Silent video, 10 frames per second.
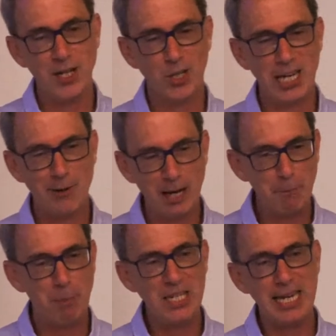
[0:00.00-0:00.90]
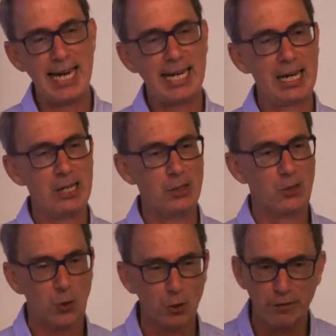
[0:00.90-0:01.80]
engineering, BizEco,
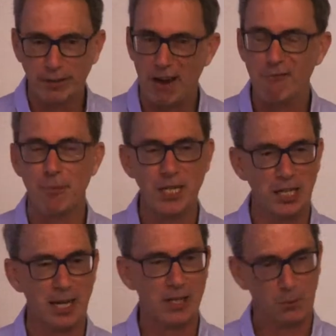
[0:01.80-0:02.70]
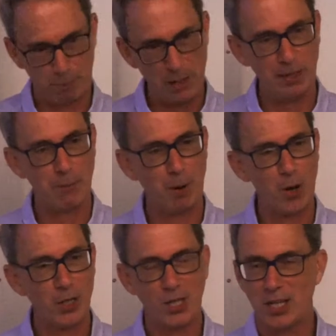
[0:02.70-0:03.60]
School of Government, people in
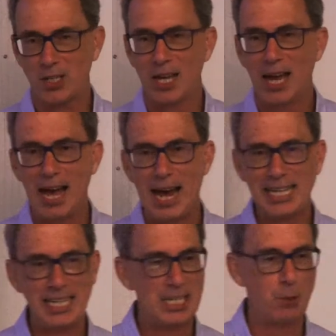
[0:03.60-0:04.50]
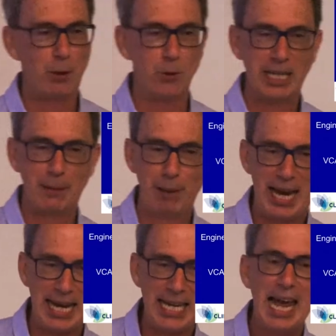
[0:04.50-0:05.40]
politics, architecture, building and
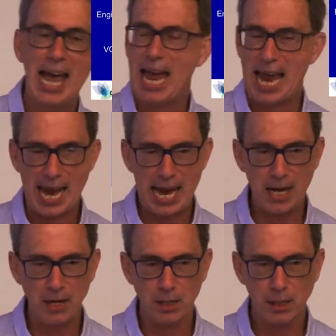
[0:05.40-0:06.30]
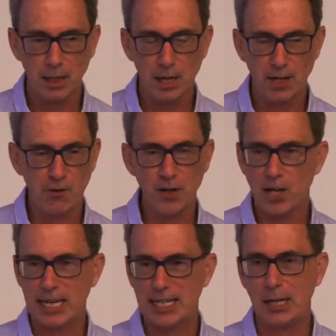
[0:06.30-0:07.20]
planning, and as far as
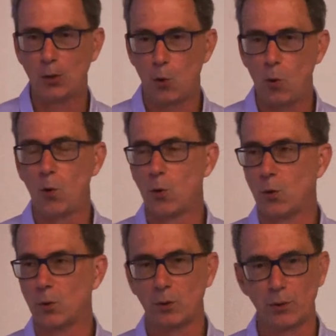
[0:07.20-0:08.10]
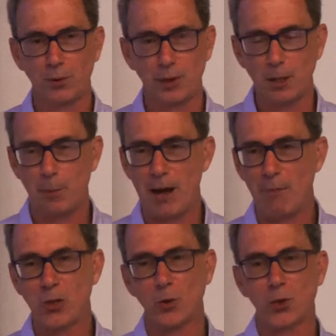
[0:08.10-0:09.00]
I can tell, all the
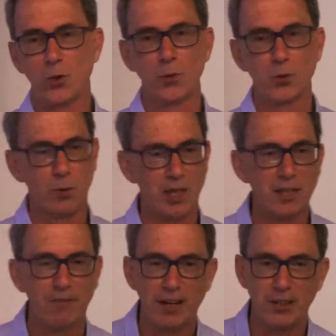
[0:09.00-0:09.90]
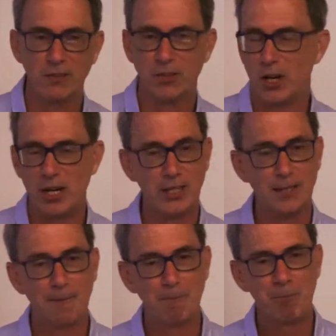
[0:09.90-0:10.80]
departments or schools within the Faculty of Science.